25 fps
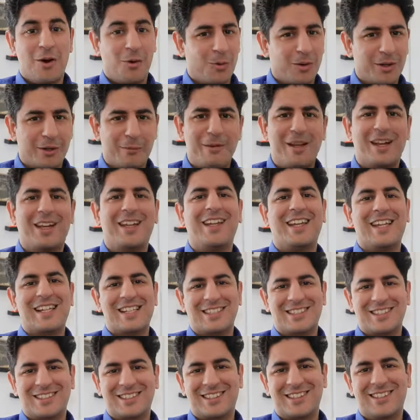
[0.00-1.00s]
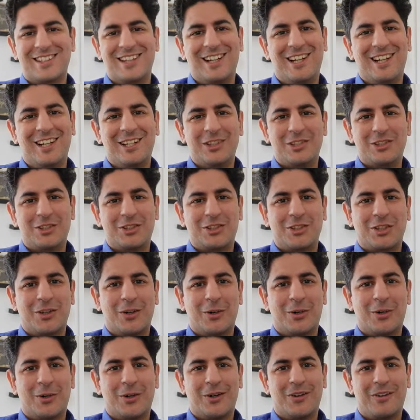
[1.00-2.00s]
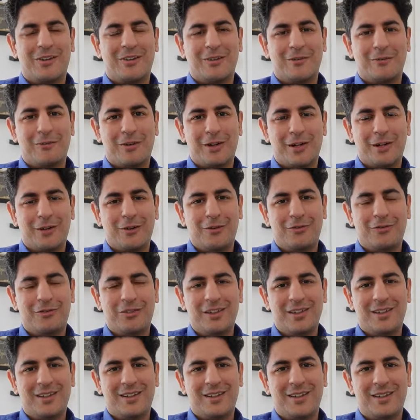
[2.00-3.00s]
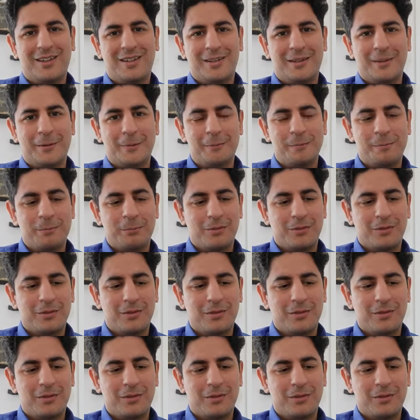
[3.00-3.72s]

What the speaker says: over many years. So one of the